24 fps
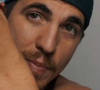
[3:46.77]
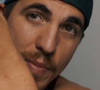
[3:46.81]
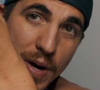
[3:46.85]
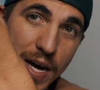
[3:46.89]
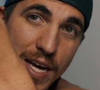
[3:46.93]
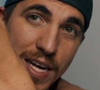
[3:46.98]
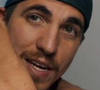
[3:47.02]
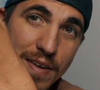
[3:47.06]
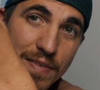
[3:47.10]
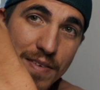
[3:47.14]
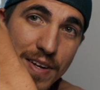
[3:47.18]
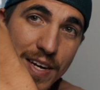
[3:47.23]
I
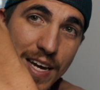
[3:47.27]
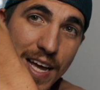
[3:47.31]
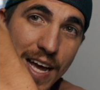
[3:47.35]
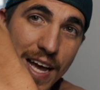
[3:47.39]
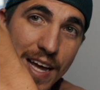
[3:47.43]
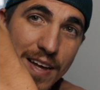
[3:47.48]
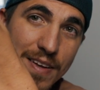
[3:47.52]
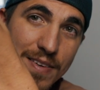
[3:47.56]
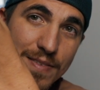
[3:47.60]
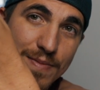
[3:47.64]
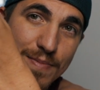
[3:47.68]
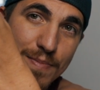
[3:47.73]
might even
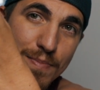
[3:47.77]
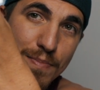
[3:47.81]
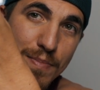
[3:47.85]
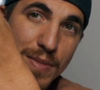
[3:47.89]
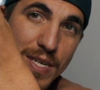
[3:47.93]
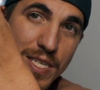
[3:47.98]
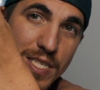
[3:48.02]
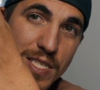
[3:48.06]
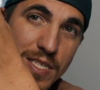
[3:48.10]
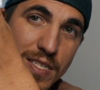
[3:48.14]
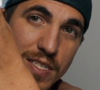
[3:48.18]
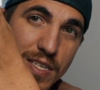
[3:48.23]

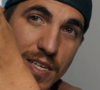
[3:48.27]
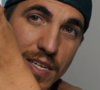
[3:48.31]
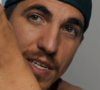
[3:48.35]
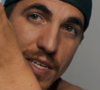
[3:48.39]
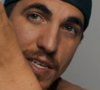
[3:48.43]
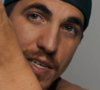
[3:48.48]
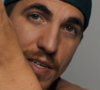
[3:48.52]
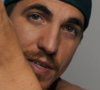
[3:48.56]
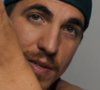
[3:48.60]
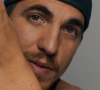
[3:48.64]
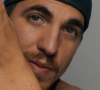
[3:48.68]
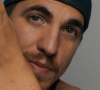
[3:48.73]
miss
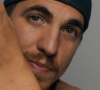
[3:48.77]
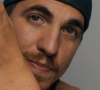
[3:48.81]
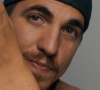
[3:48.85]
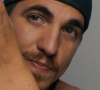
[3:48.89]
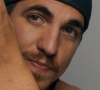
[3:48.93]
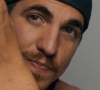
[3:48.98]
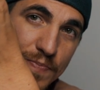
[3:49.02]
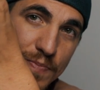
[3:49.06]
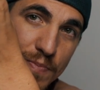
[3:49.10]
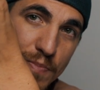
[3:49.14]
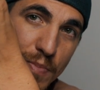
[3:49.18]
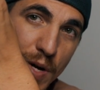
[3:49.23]
uh,
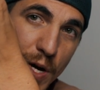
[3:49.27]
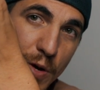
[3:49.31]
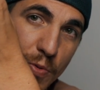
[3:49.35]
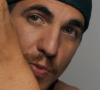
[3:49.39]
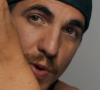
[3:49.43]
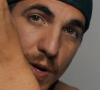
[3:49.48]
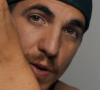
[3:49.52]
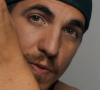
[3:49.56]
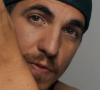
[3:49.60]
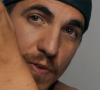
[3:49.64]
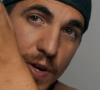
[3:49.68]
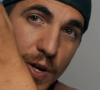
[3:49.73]
my
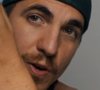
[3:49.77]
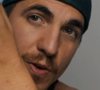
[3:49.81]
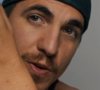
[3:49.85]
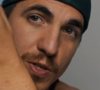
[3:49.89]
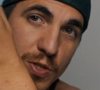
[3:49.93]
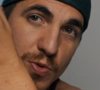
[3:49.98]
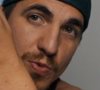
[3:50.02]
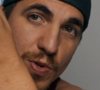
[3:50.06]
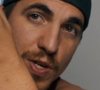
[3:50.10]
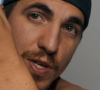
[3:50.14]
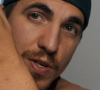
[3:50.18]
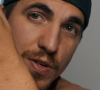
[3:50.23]
ring finger
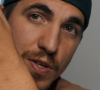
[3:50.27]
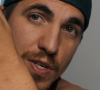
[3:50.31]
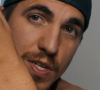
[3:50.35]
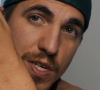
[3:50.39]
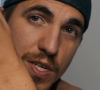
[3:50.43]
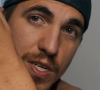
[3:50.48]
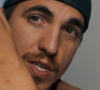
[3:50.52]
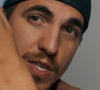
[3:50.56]
as well.